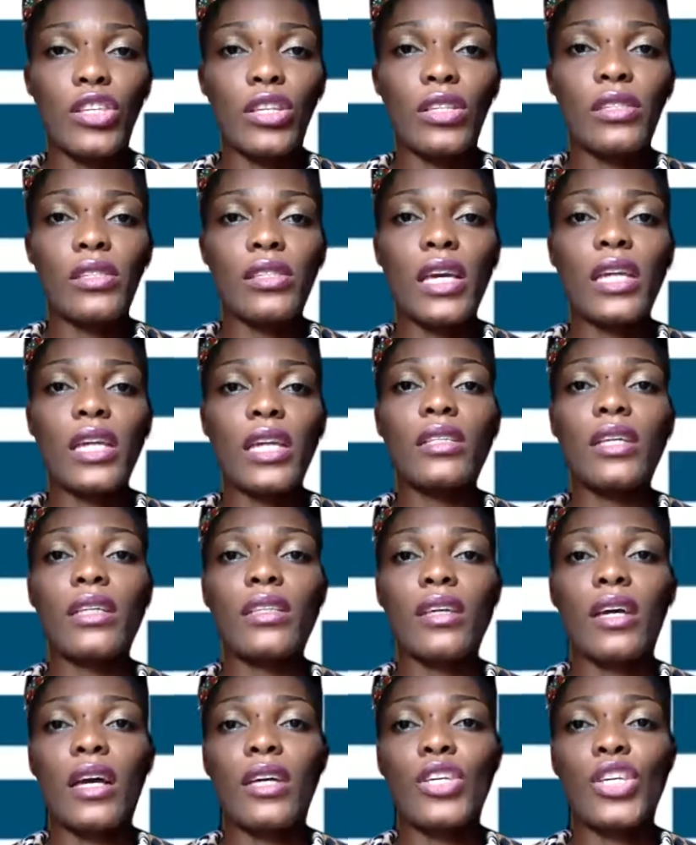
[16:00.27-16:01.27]
saying that the
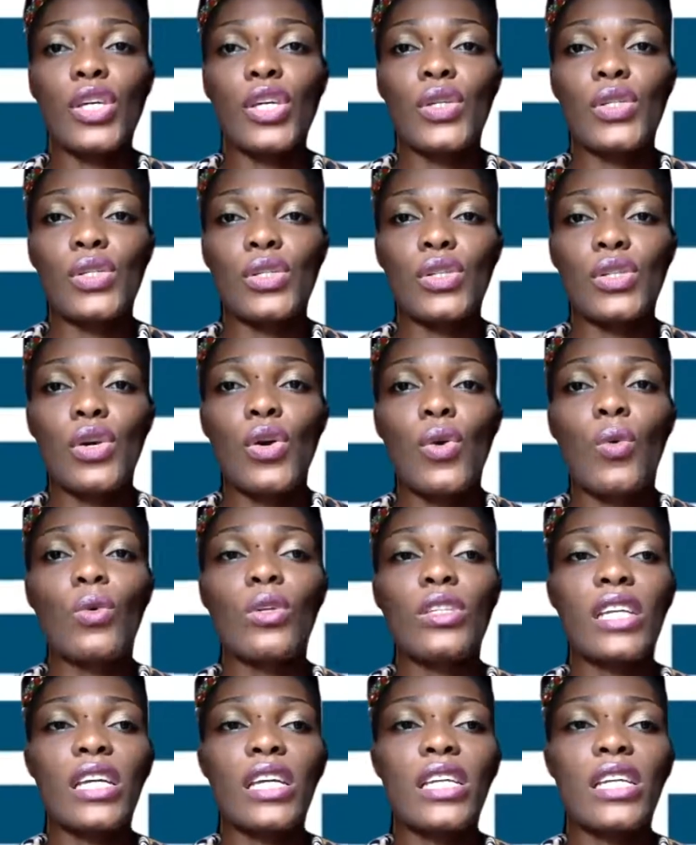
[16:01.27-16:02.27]
accused would
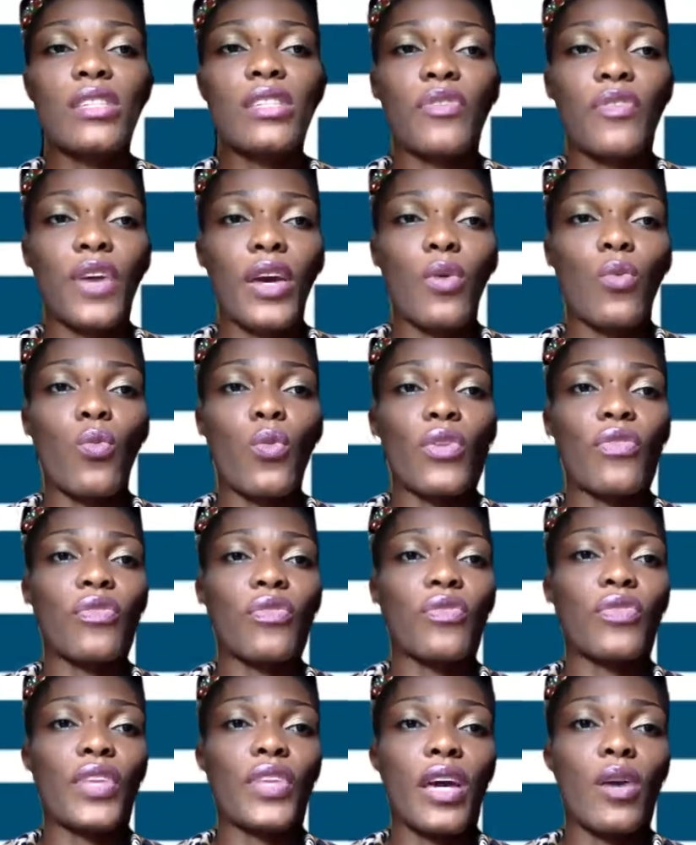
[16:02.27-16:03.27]
interfere with
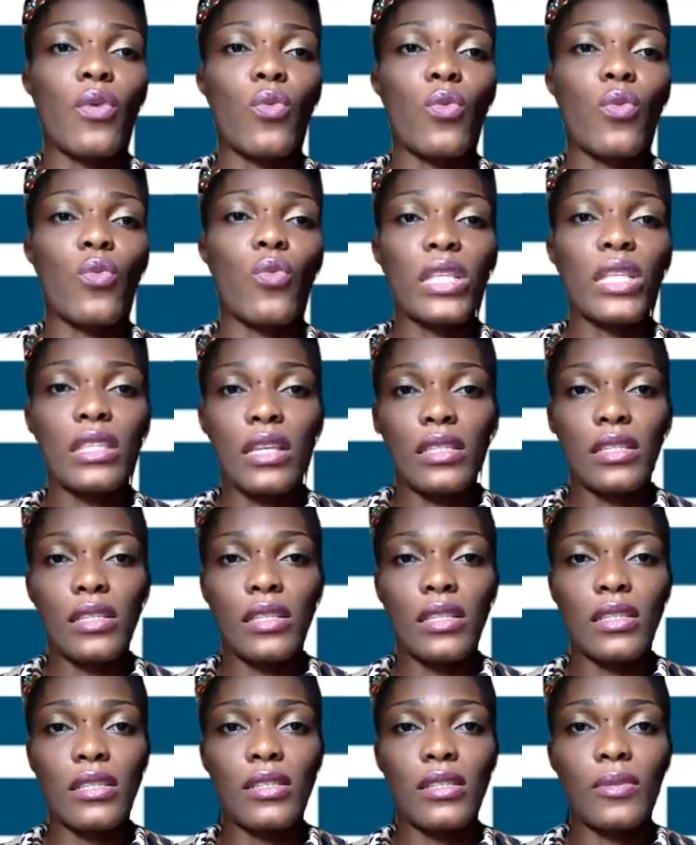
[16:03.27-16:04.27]
their
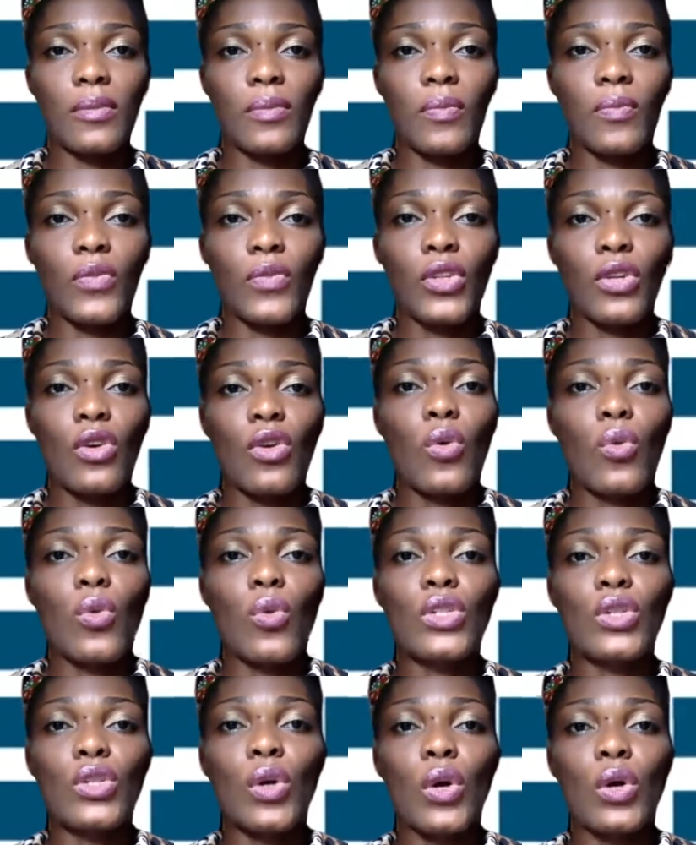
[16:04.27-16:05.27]
witnesses.
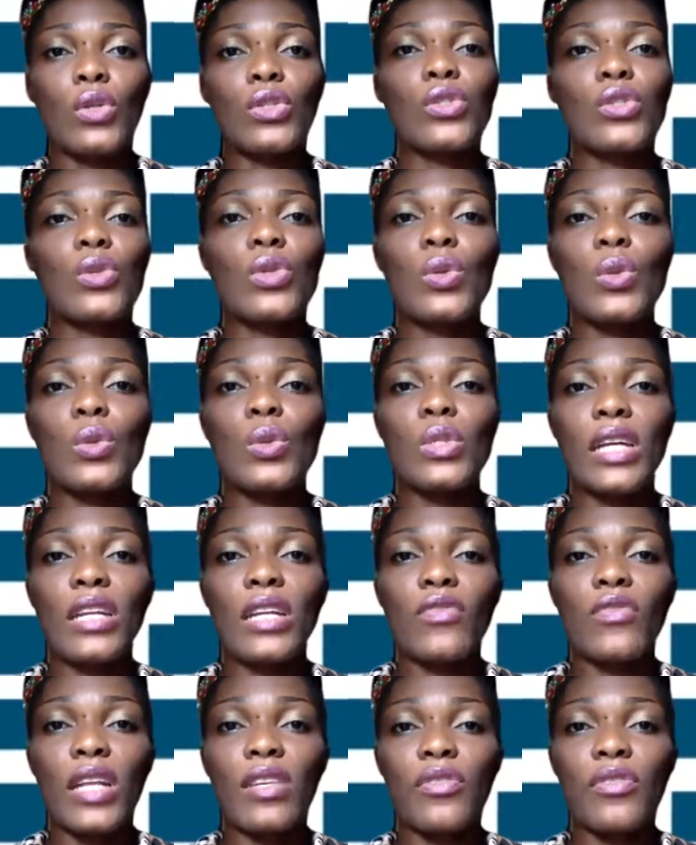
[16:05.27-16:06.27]
Wodo also noted
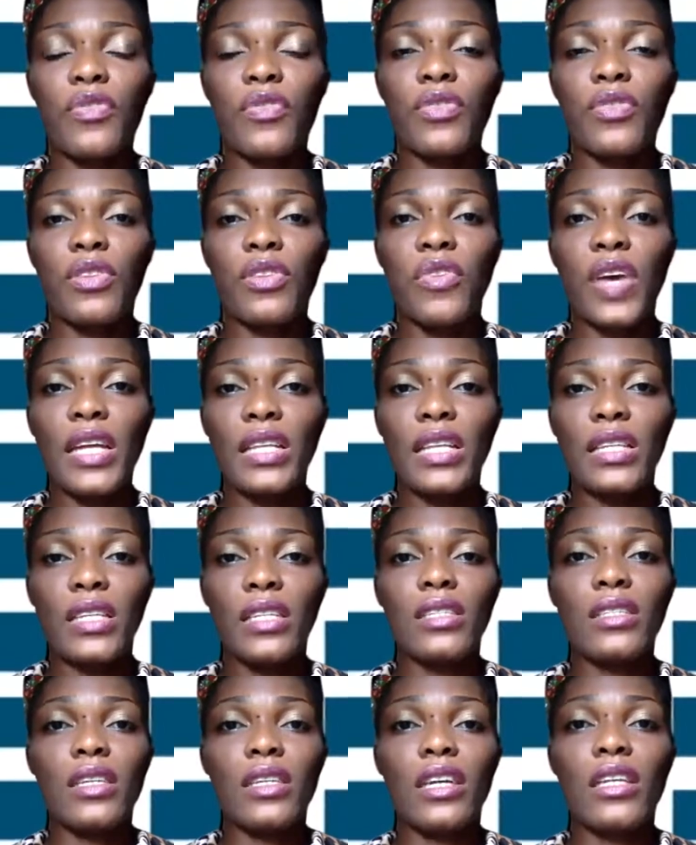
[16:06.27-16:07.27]
that the
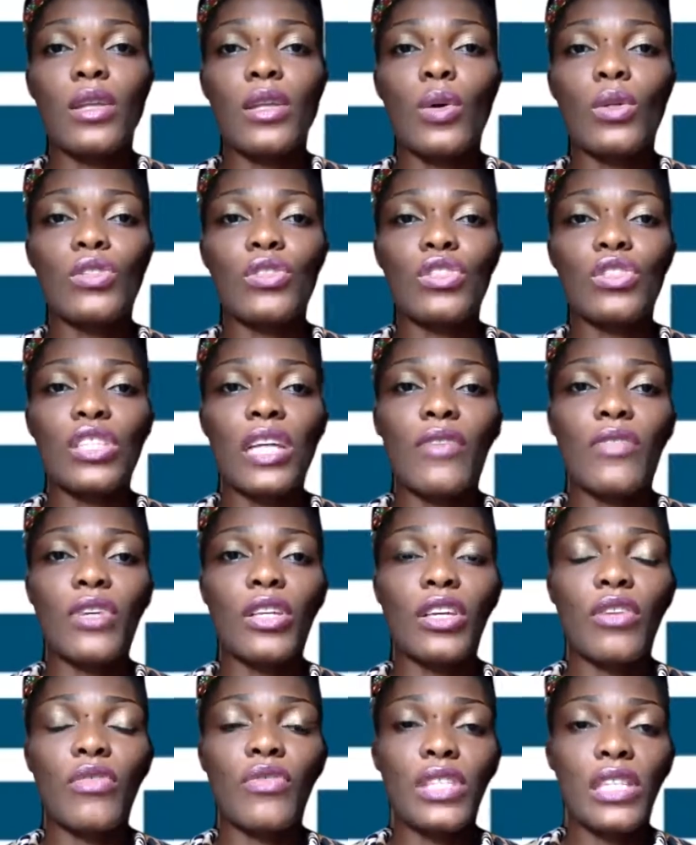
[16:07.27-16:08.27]
defendants ignored several
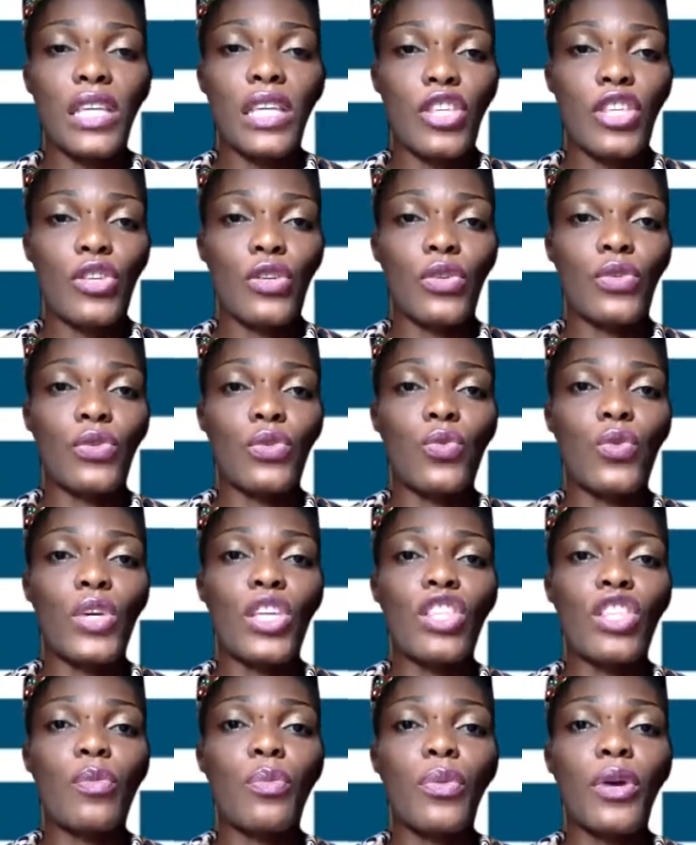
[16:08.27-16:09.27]
invitations,
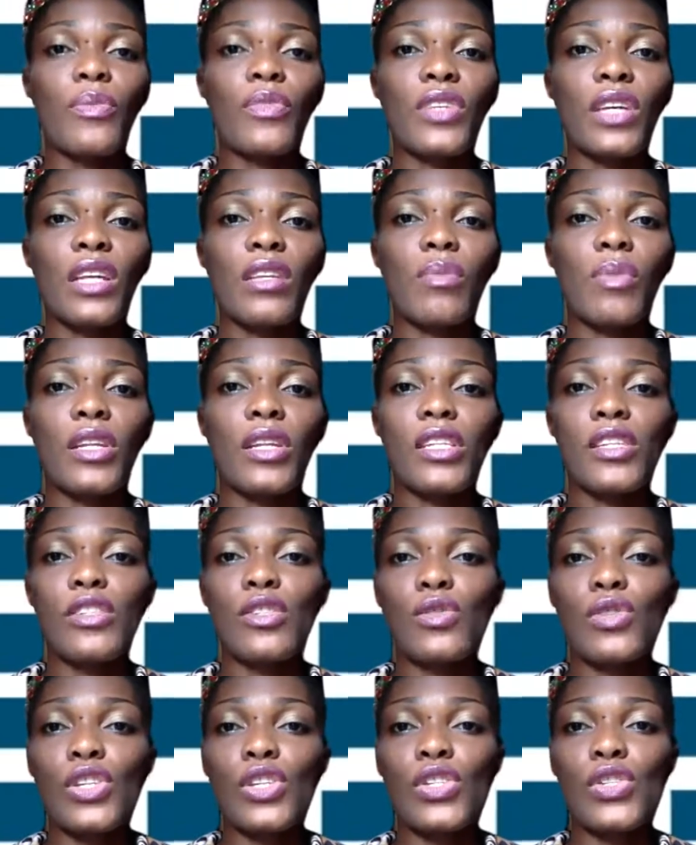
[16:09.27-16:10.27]
which prompted the police
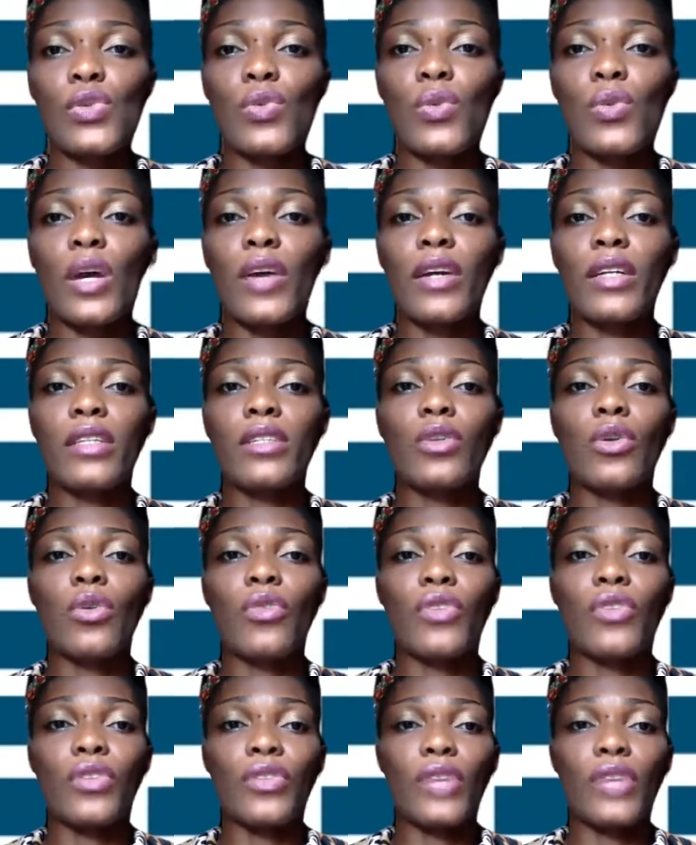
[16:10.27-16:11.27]
to issue warrant of
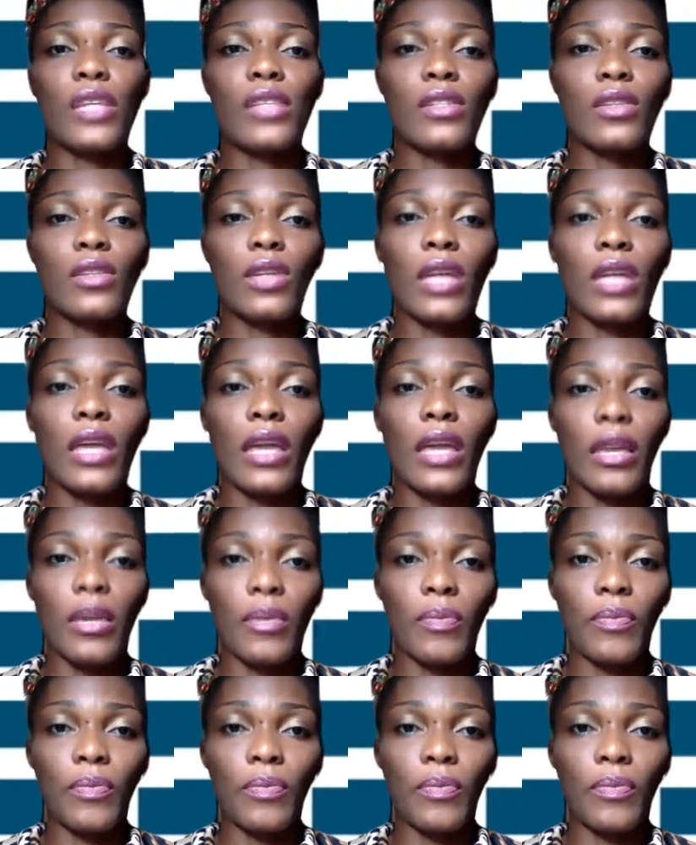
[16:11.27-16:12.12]
arrest on him.